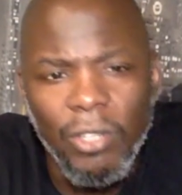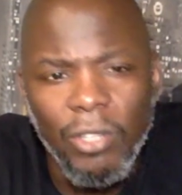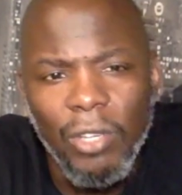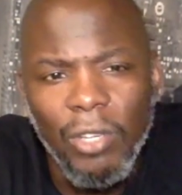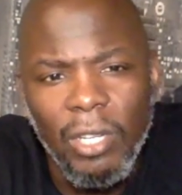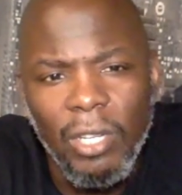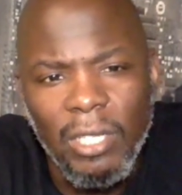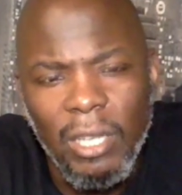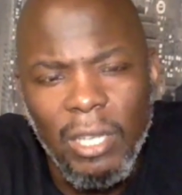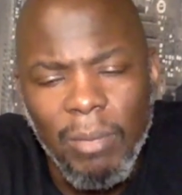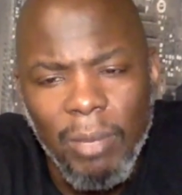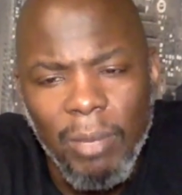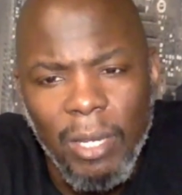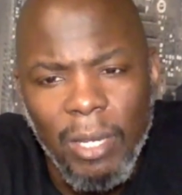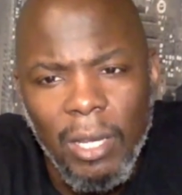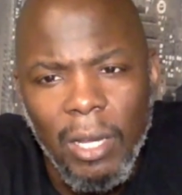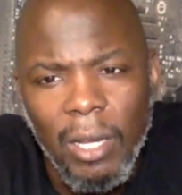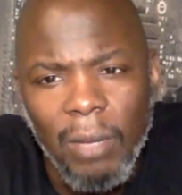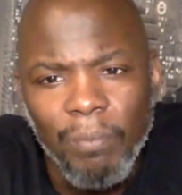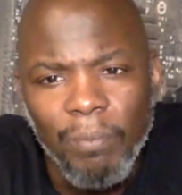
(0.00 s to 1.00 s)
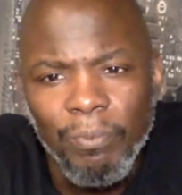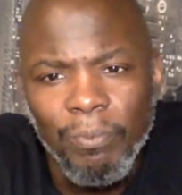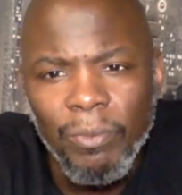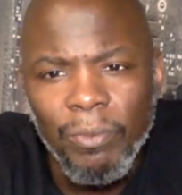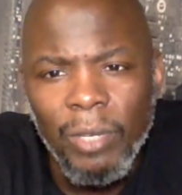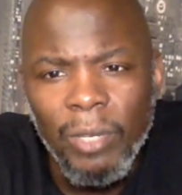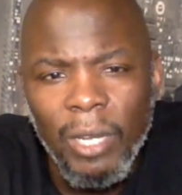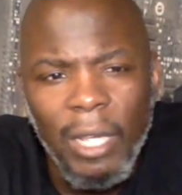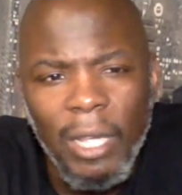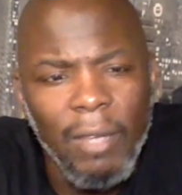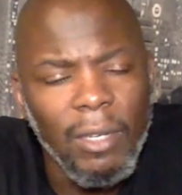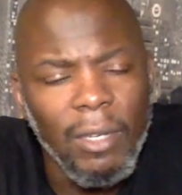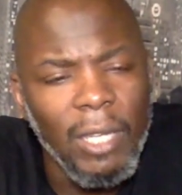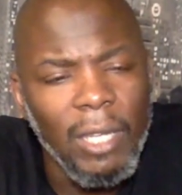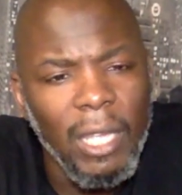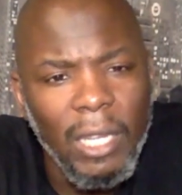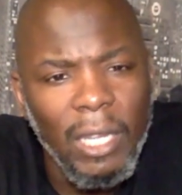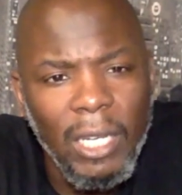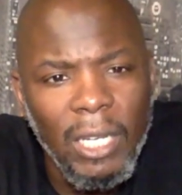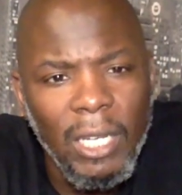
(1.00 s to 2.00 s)
You're going to see me
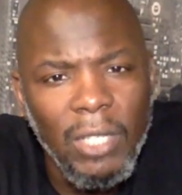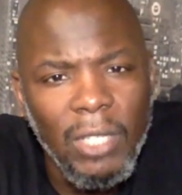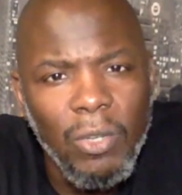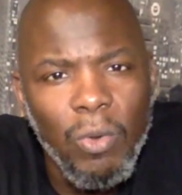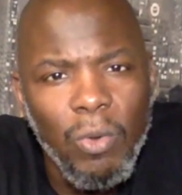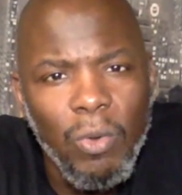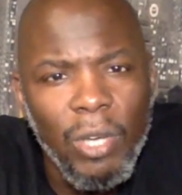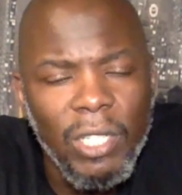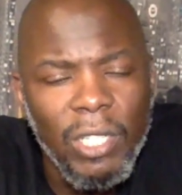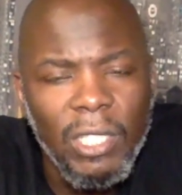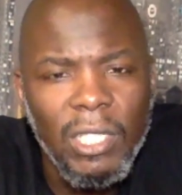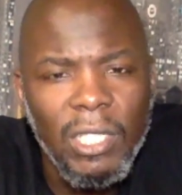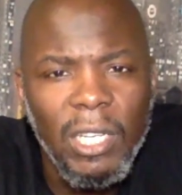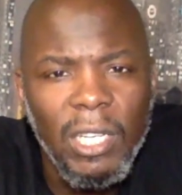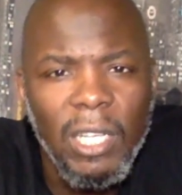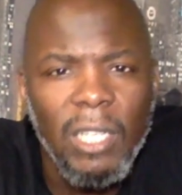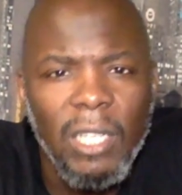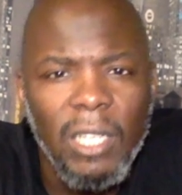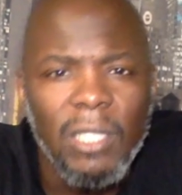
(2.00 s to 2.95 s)
getting these questions in.